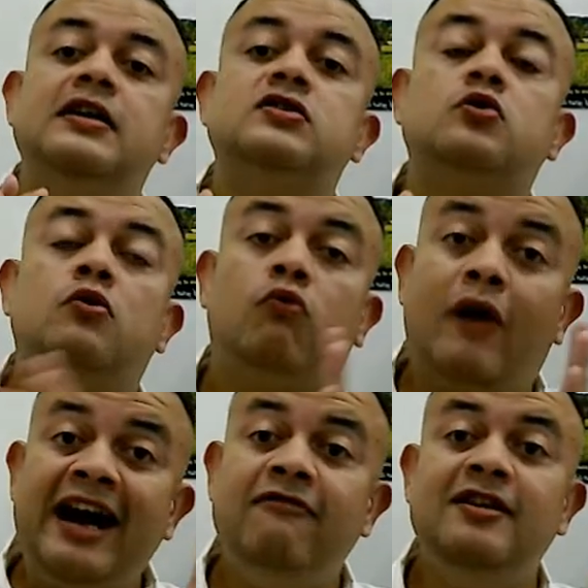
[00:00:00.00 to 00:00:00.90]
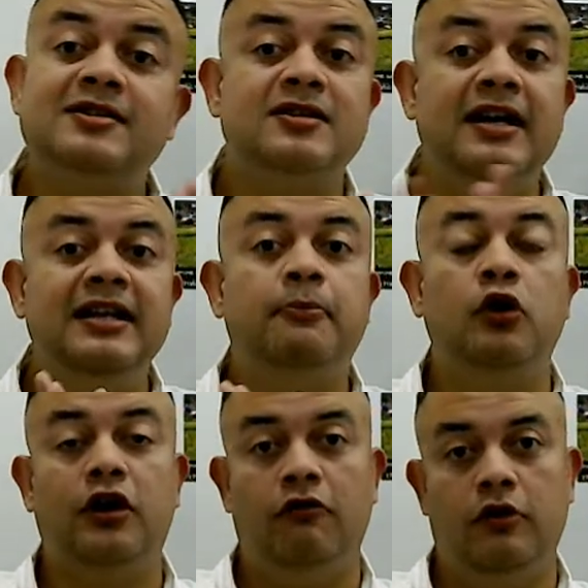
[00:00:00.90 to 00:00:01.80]
so why we study the
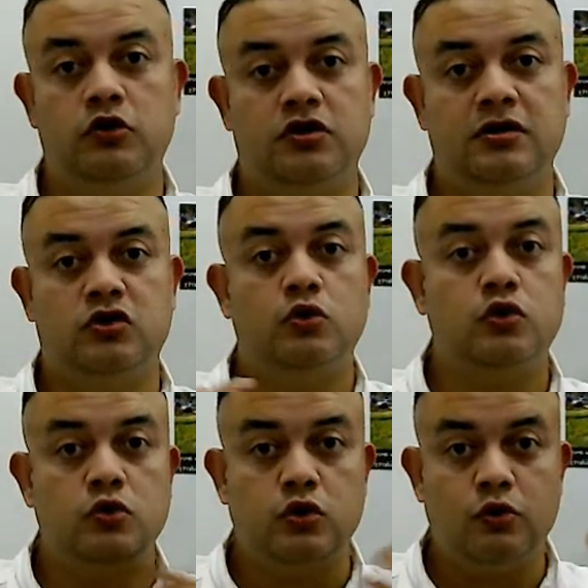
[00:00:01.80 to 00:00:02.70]
molecular evolution so to